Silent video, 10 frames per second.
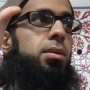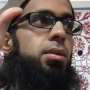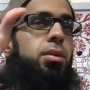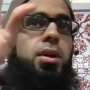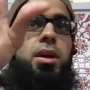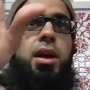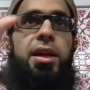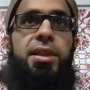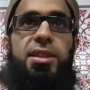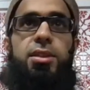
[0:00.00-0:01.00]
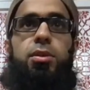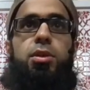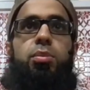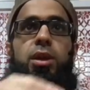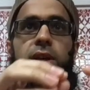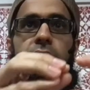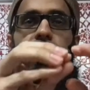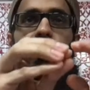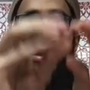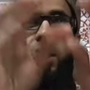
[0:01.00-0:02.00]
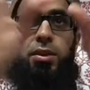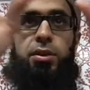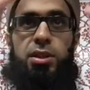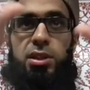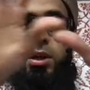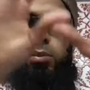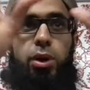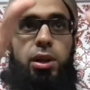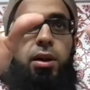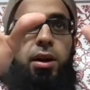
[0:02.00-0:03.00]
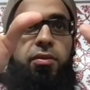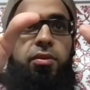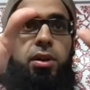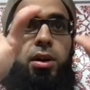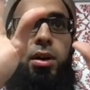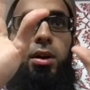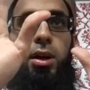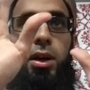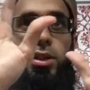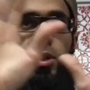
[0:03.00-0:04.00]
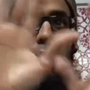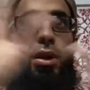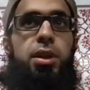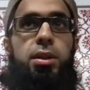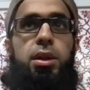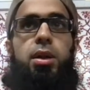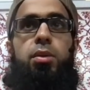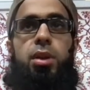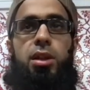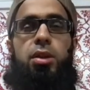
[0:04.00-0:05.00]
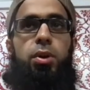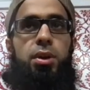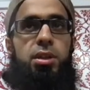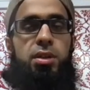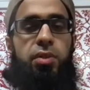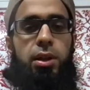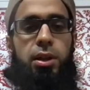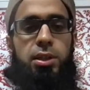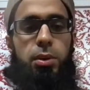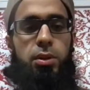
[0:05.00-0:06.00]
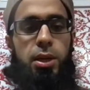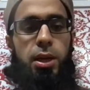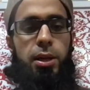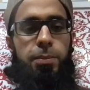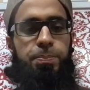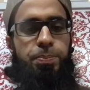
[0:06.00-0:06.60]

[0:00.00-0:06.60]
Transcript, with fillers: Okay, and that's going to bring us under this umbrella of Tawheed and the oneness of Allah subhanahu wa ta'ala.